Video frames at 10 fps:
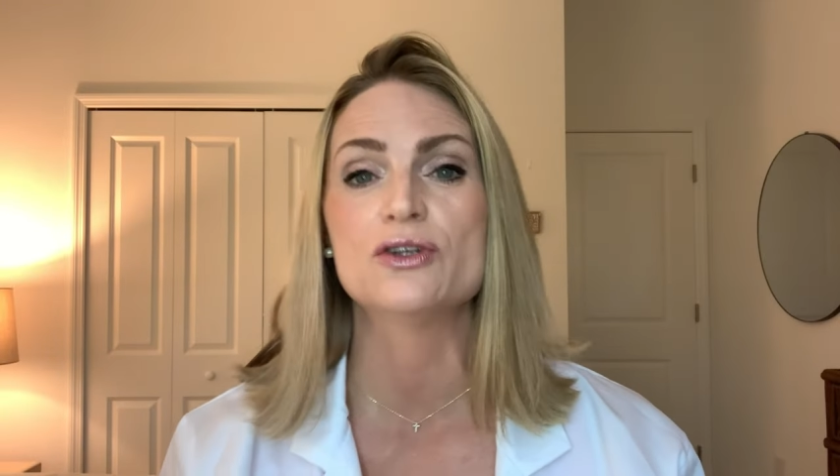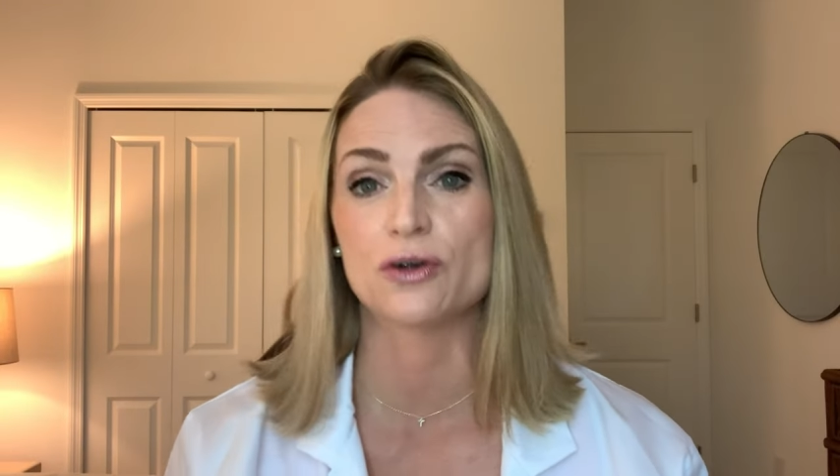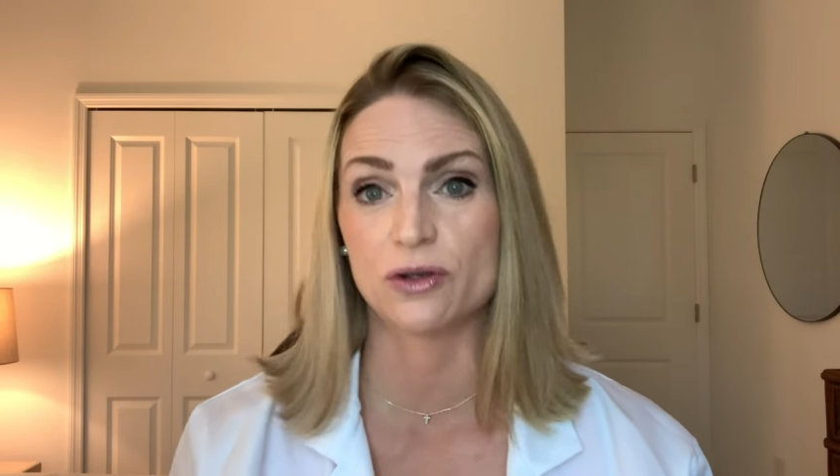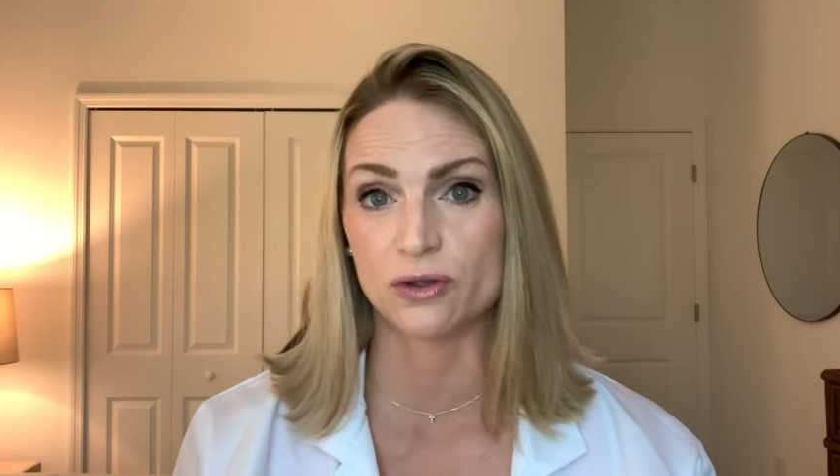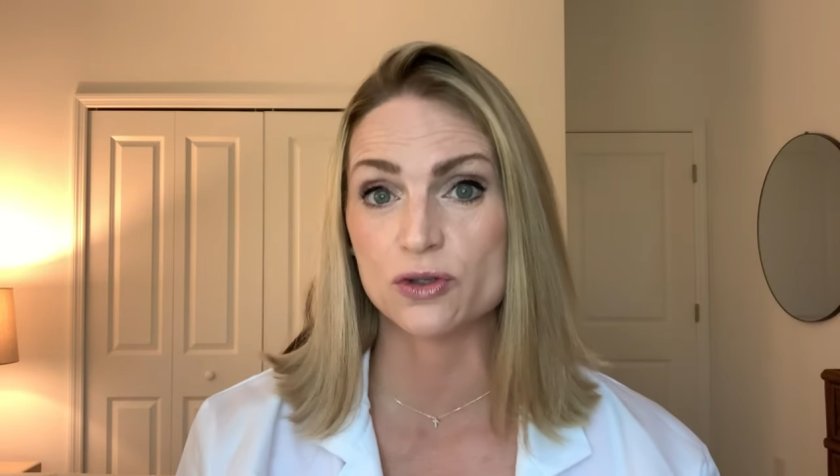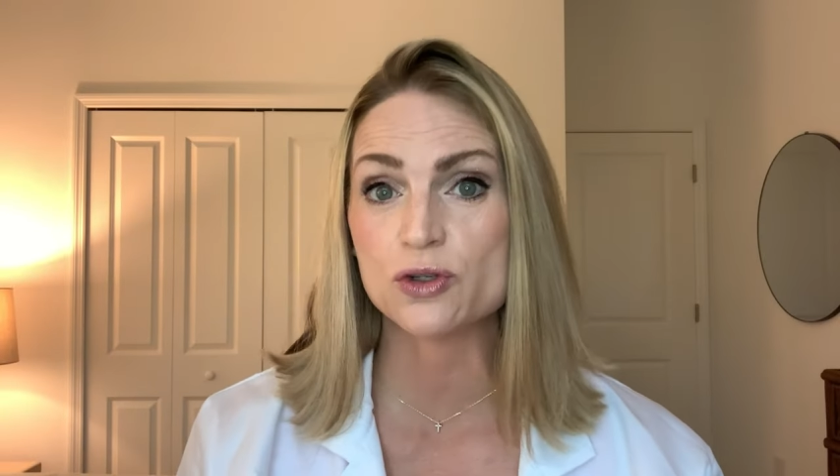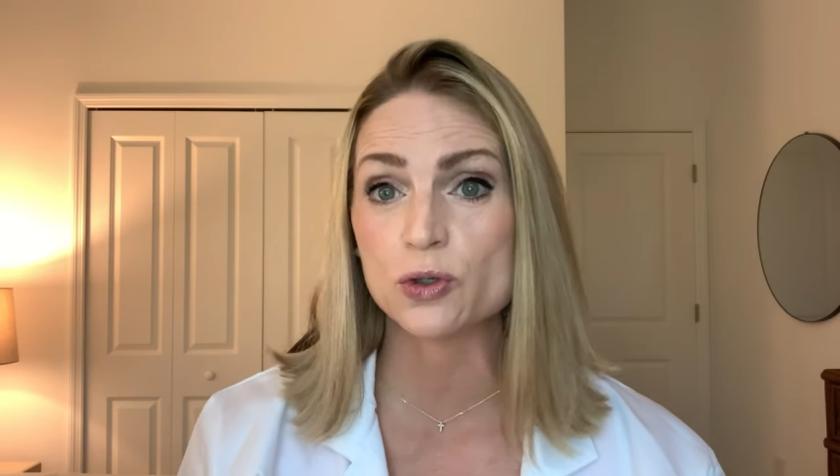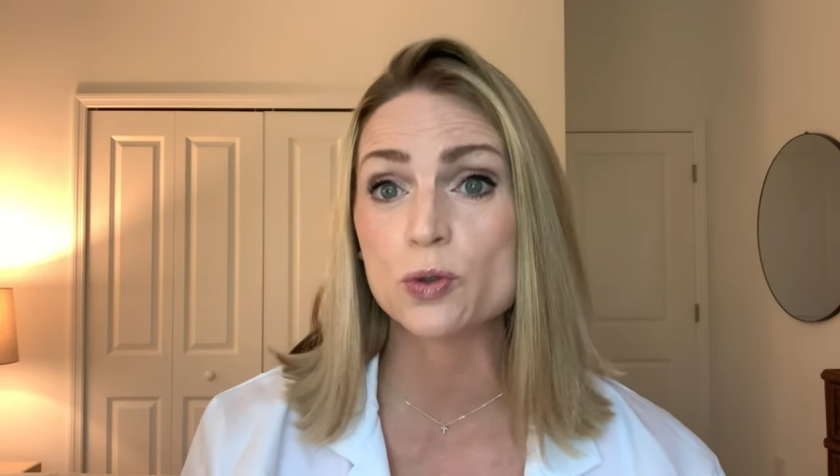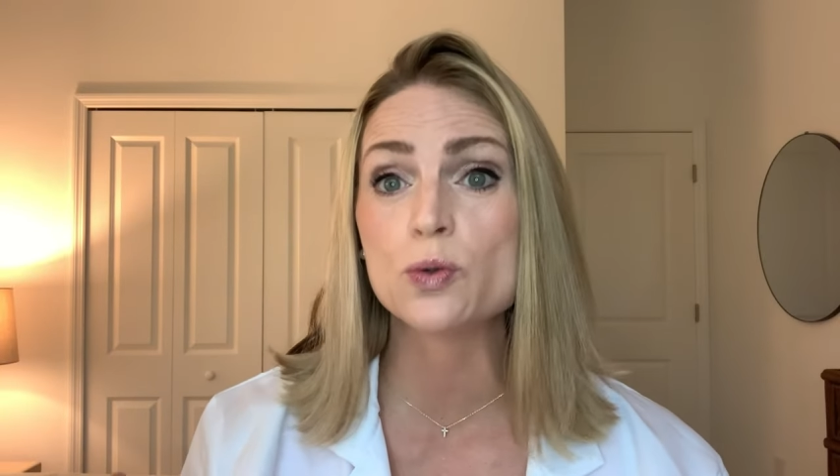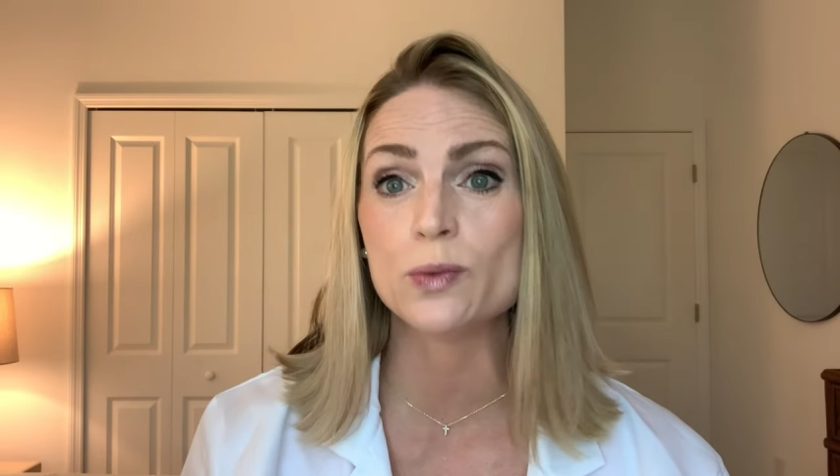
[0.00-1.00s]
during the
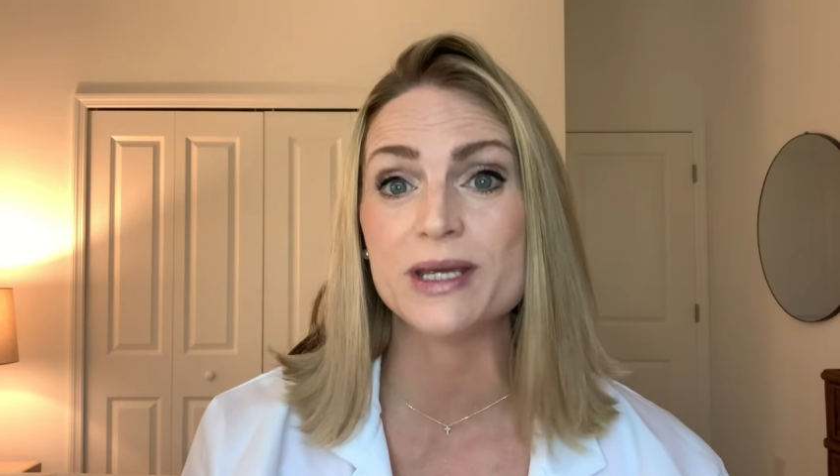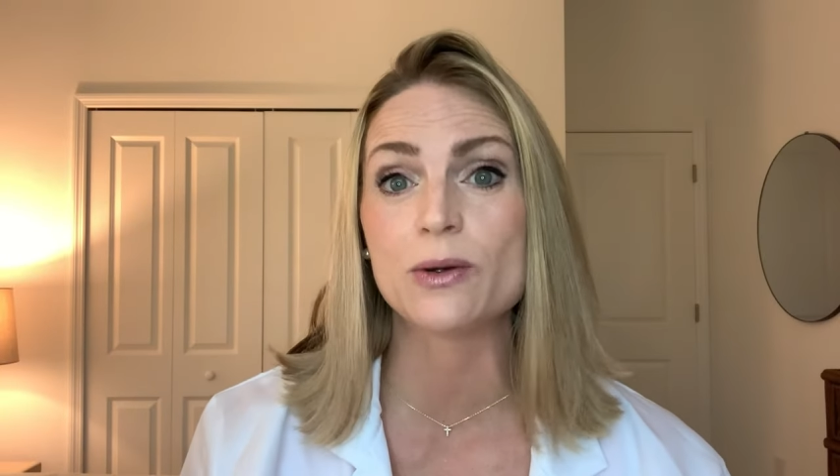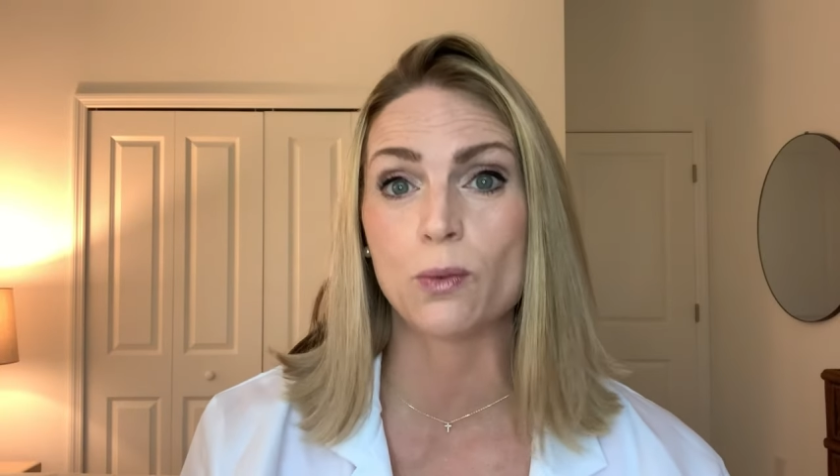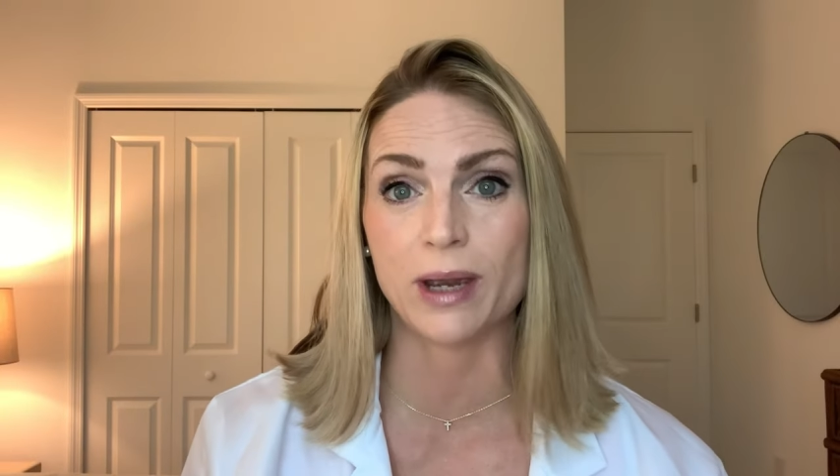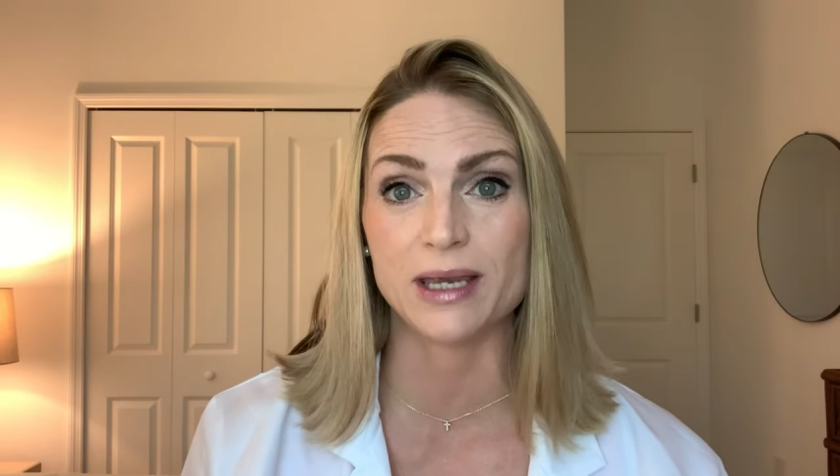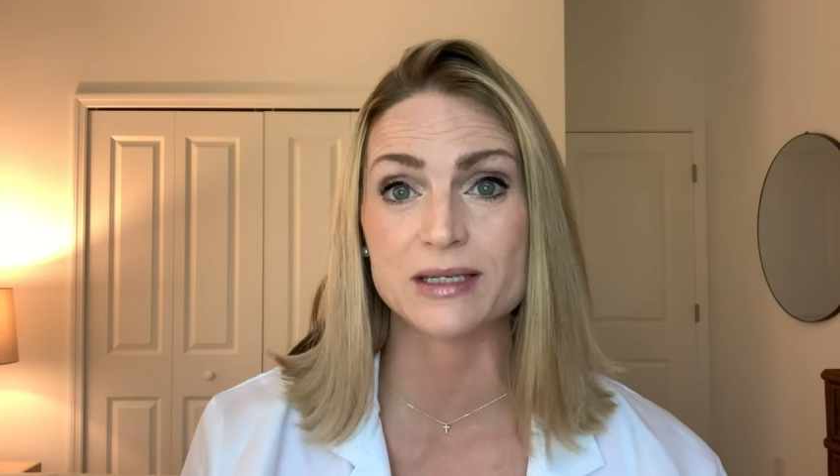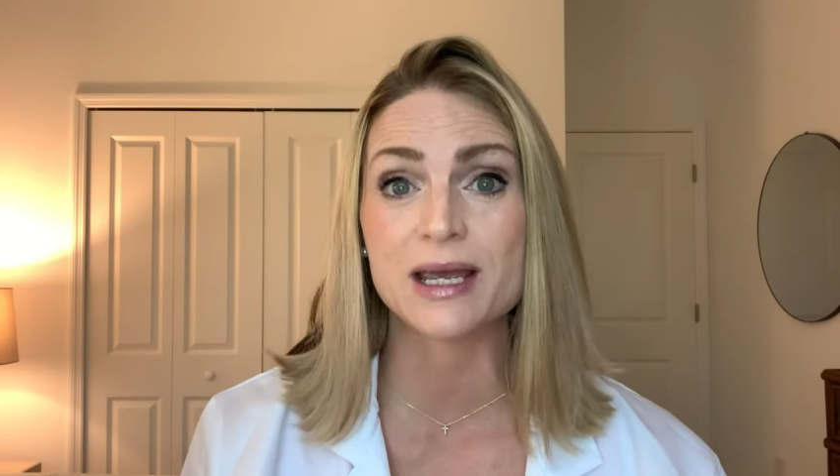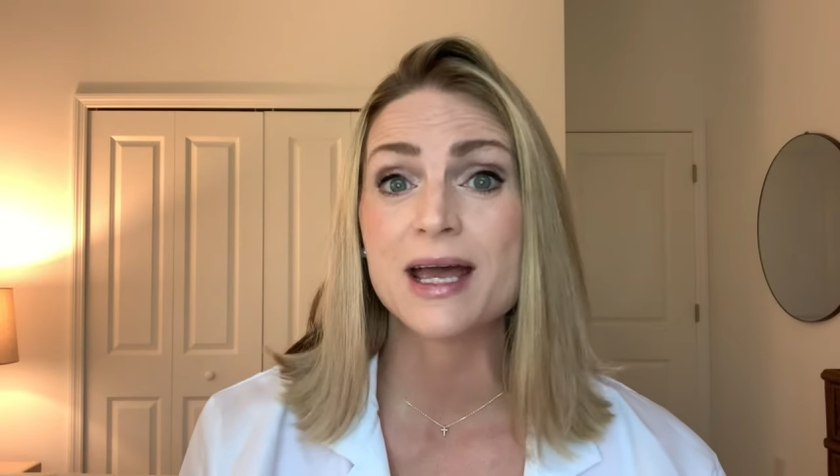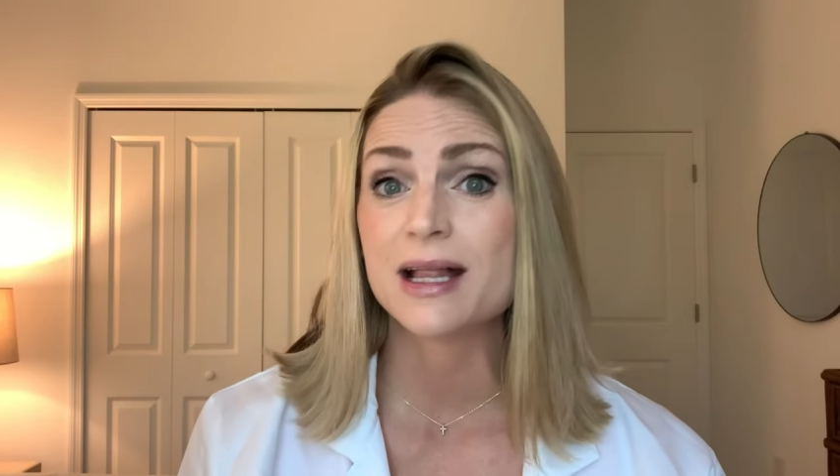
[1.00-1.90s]
two week wait,